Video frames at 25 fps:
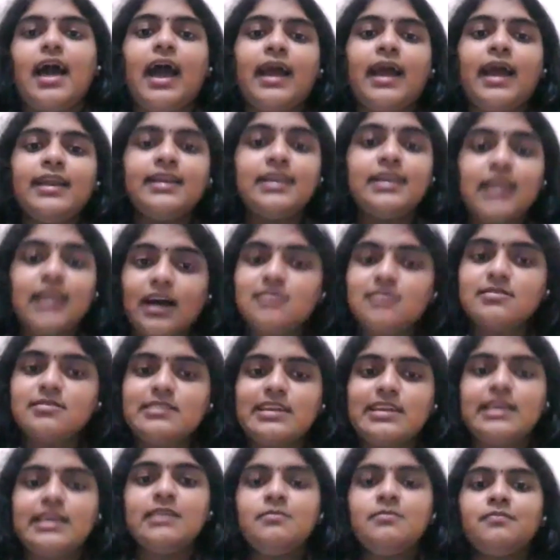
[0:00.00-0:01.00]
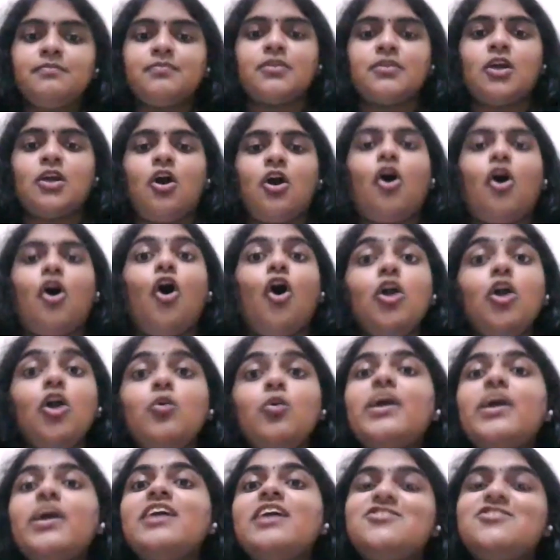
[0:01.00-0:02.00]
And lastly,
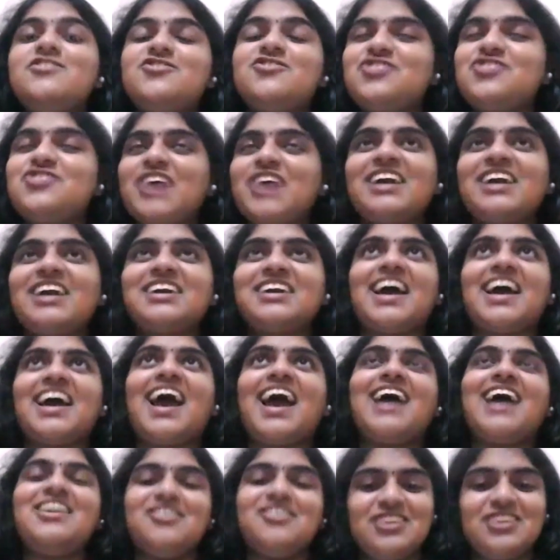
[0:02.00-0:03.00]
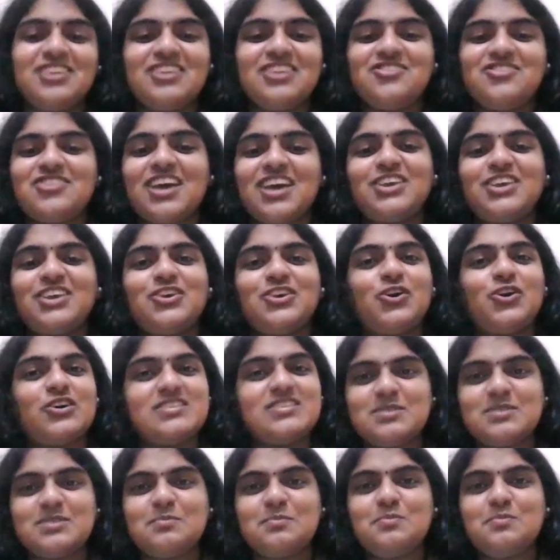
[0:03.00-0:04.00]
always check and recheck your
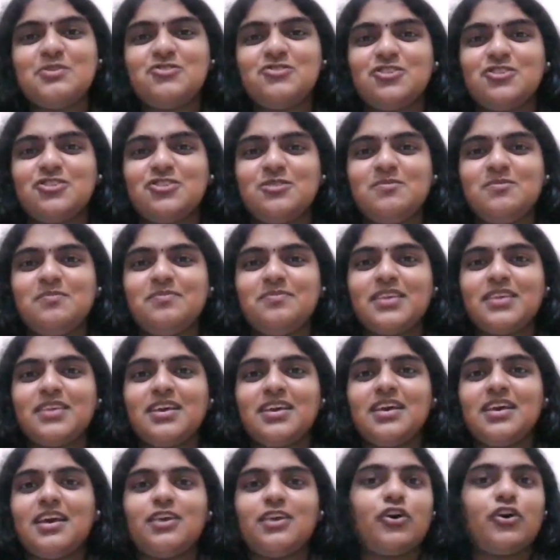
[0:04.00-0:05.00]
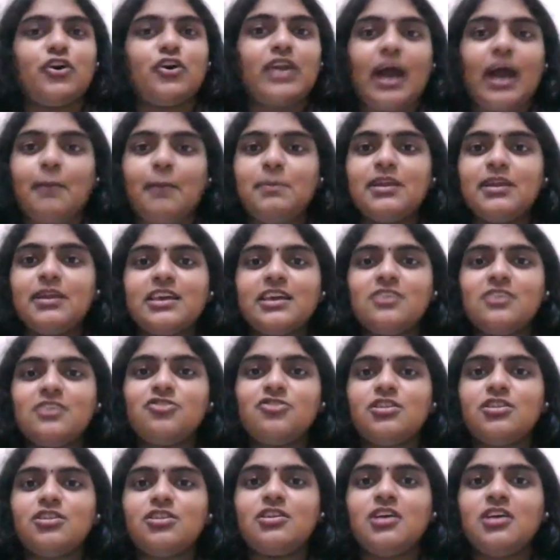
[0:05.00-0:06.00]
submission, your
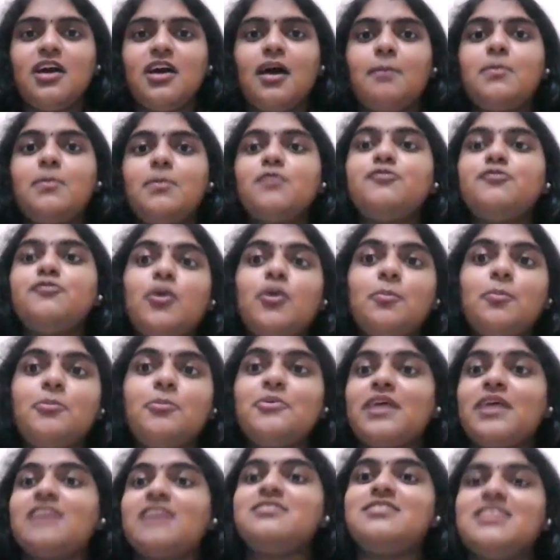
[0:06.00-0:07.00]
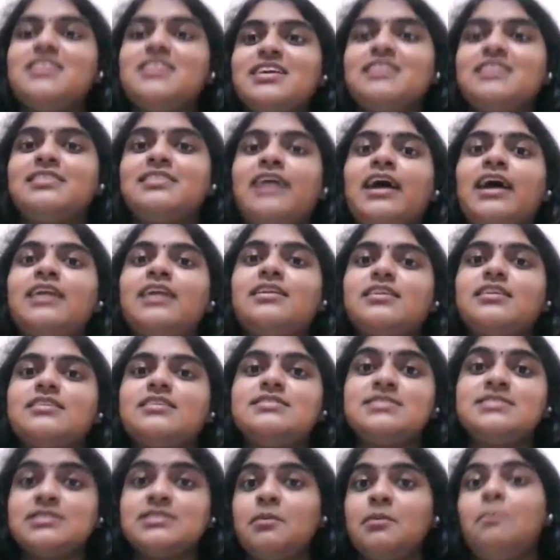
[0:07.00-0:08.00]
application, before pressing that
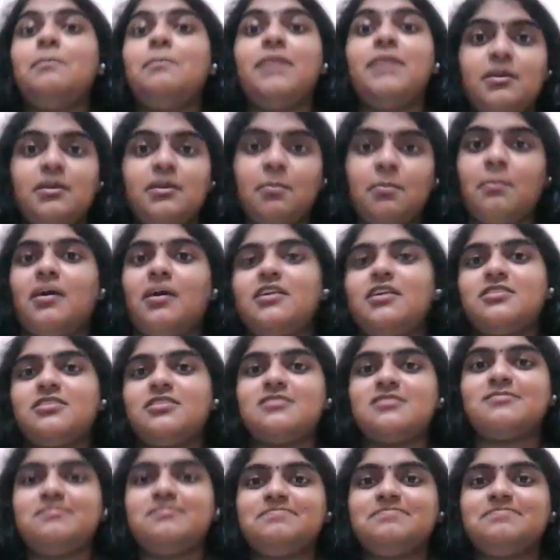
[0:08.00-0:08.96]
submit button.